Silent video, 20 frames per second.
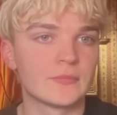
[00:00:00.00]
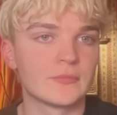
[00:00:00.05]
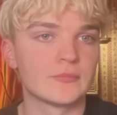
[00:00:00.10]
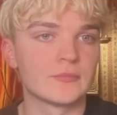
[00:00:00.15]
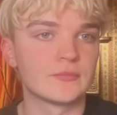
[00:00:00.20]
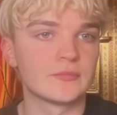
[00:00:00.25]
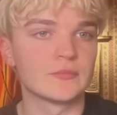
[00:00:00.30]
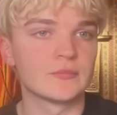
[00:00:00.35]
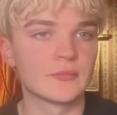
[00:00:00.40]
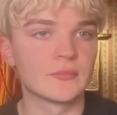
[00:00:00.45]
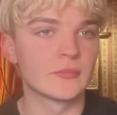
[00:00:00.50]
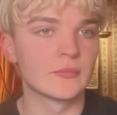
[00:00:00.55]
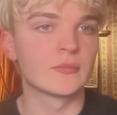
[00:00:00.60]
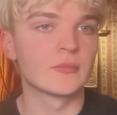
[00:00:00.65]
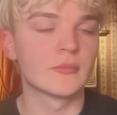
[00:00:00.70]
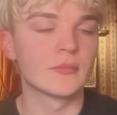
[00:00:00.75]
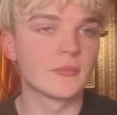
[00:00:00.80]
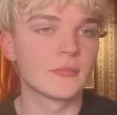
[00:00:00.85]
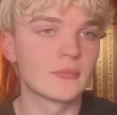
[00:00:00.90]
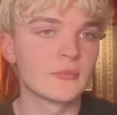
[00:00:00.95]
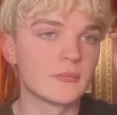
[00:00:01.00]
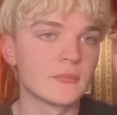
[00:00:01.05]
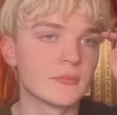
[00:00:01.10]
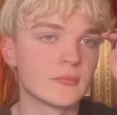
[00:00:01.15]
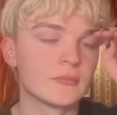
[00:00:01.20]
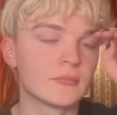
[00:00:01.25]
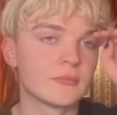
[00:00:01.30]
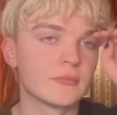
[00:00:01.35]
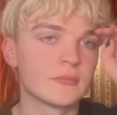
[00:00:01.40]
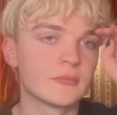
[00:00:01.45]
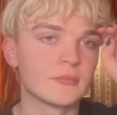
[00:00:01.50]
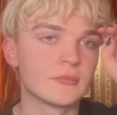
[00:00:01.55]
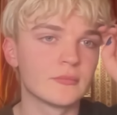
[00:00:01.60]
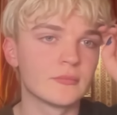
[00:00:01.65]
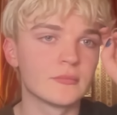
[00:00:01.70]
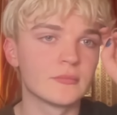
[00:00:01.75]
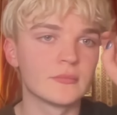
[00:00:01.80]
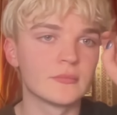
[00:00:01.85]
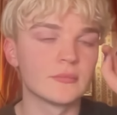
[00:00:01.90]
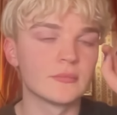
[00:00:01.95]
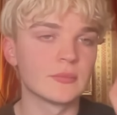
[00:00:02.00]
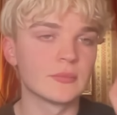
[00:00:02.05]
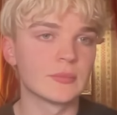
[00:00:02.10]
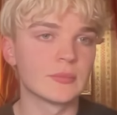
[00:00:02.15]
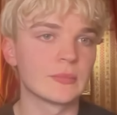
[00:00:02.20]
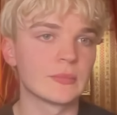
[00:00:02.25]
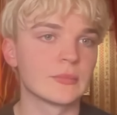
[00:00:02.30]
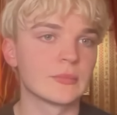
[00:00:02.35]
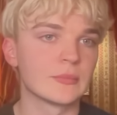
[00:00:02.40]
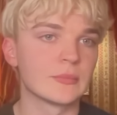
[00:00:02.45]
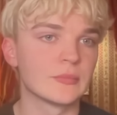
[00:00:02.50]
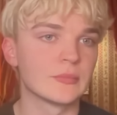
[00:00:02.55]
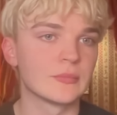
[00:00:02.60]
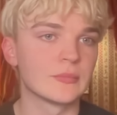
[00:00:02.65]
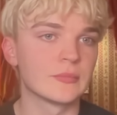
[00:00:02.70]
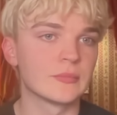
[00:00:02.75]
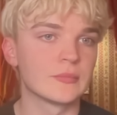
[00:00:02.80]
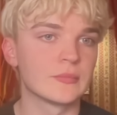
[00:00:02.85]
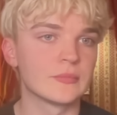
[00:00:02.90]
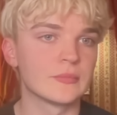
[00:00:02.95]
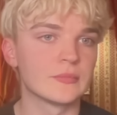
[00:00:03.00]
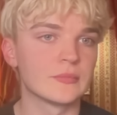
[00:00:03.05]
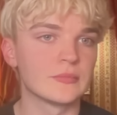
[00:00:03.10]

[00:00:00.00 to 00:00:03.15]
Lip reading: This person isn't speaking.